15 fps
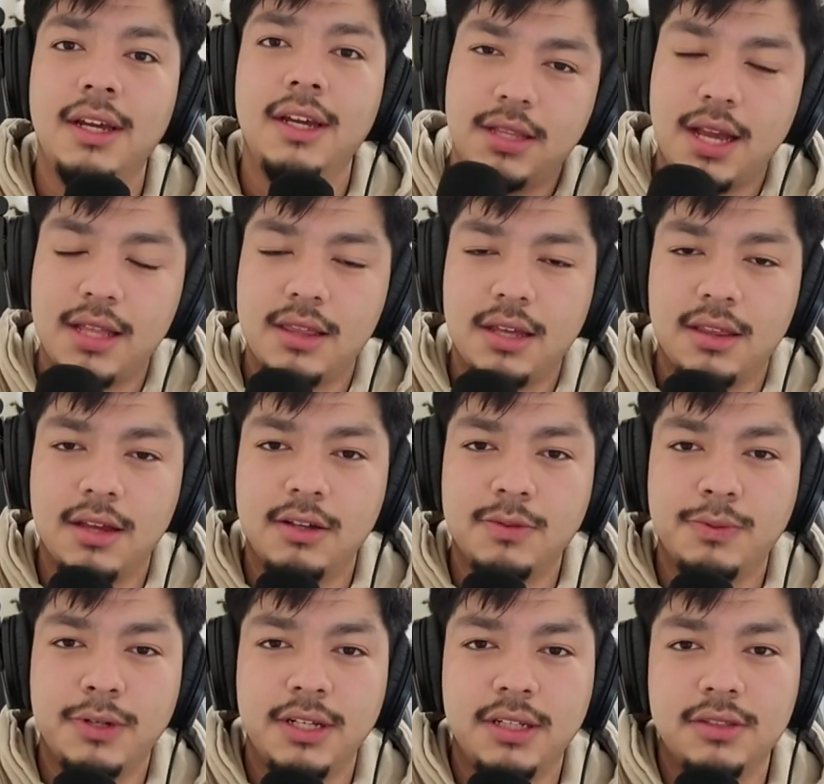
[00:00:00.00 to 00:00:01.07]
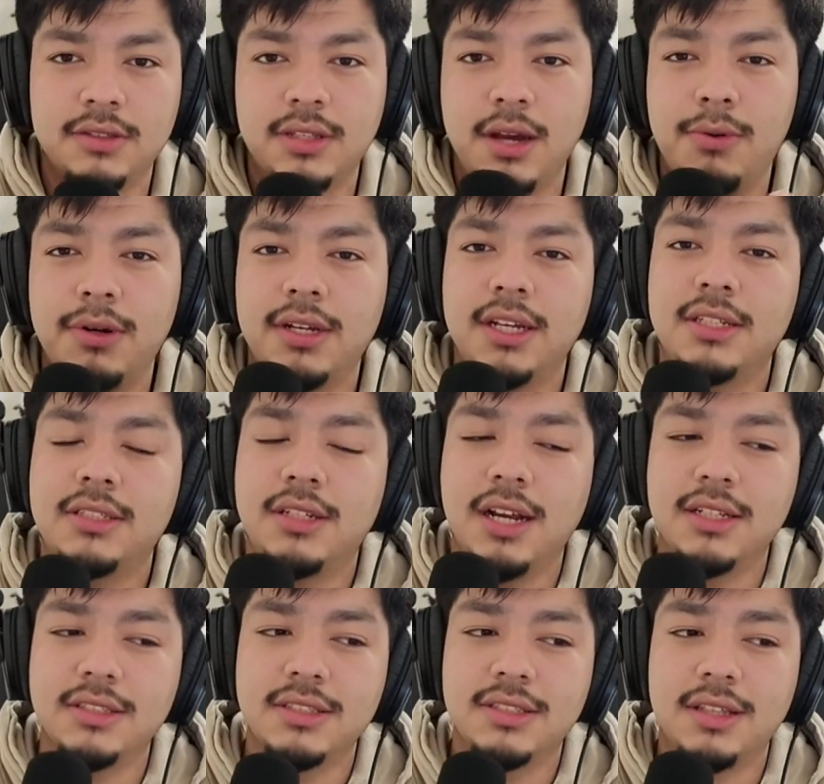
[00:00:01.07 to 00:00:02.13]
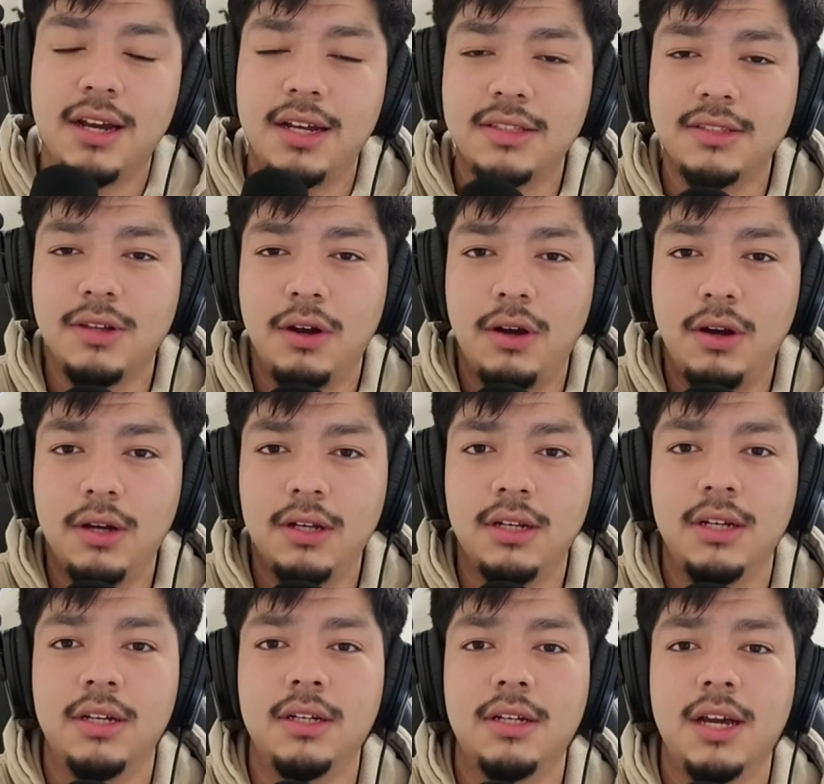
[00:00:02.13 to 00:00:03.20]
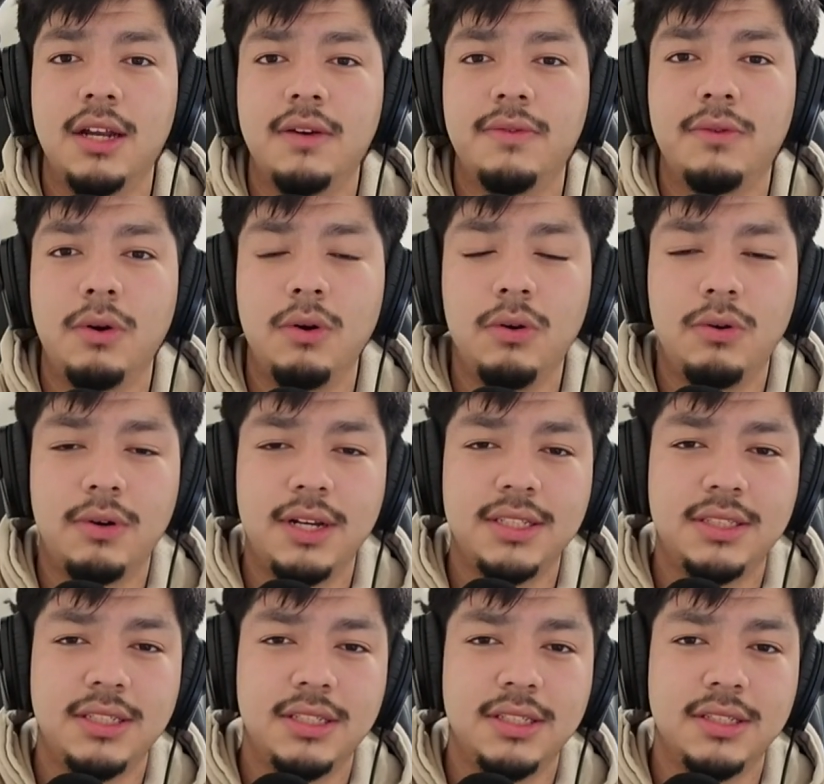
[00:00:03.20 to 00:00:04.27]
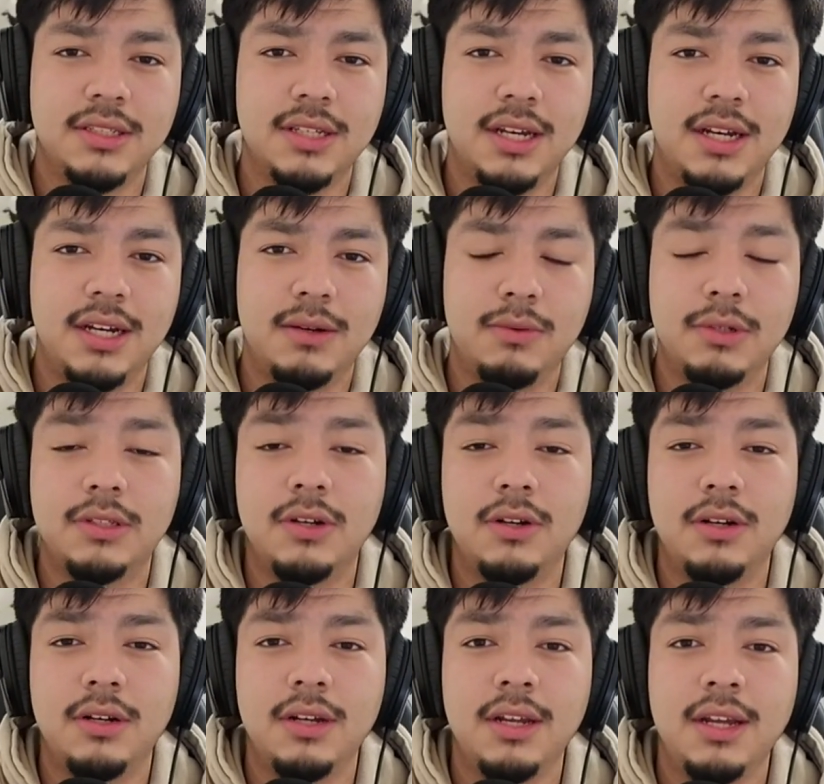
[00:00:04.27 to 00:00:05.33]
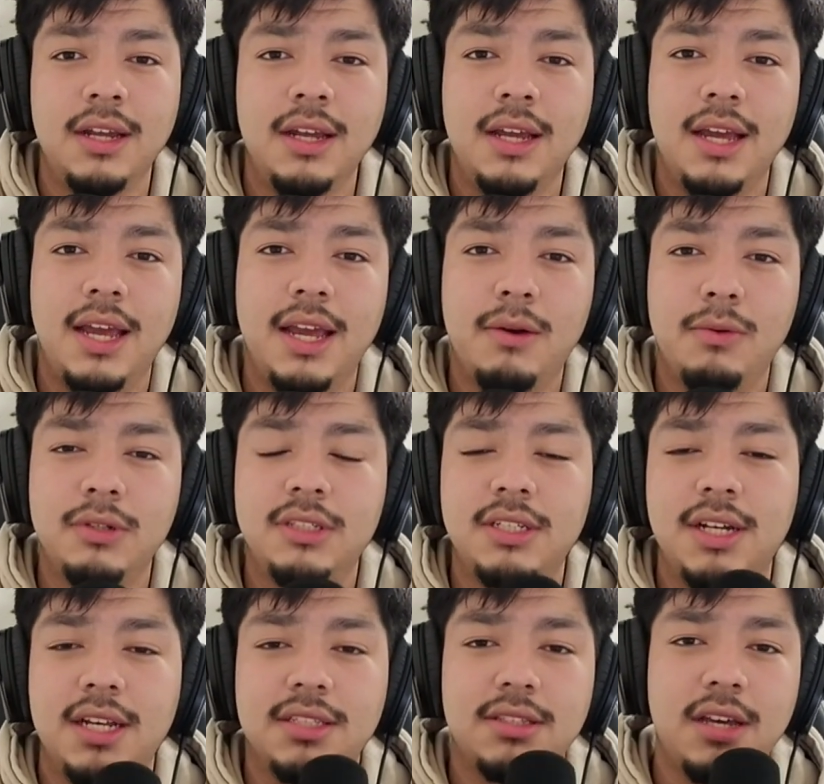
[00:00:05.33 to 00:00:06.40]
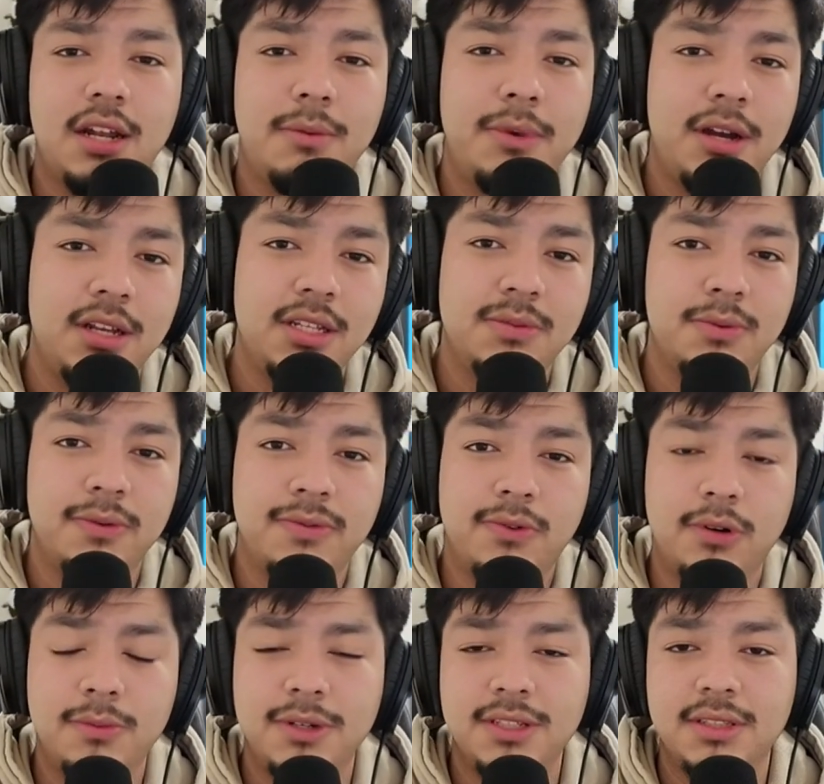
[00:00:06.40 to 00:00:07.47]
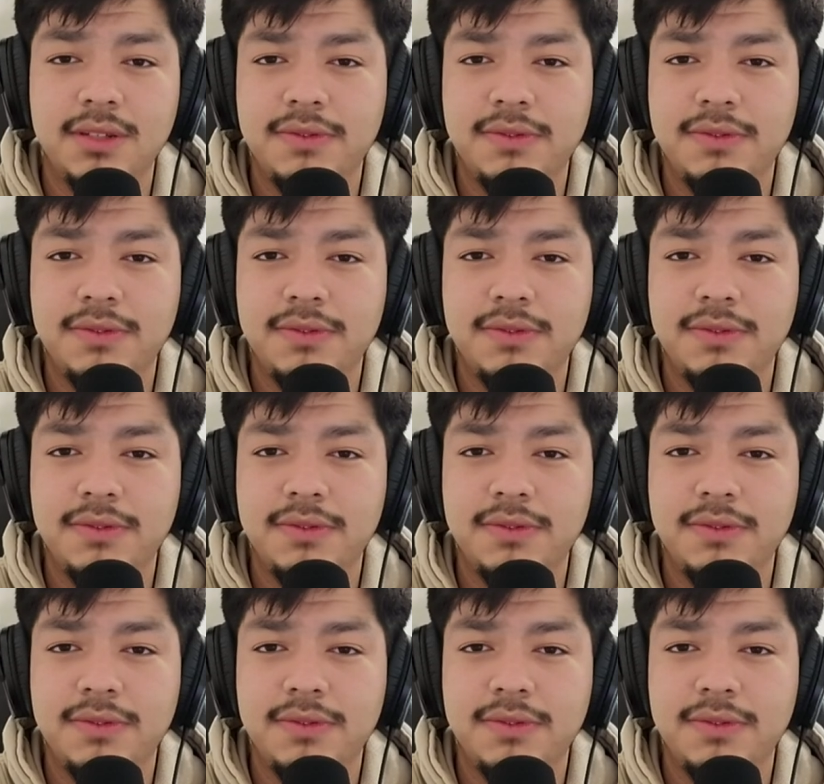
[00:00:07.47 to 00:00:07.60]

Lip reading: I thought that was pretty interesting. I want to get you guys' thoughts on kind of Kron Gracie's return and what you guys thought about his performance.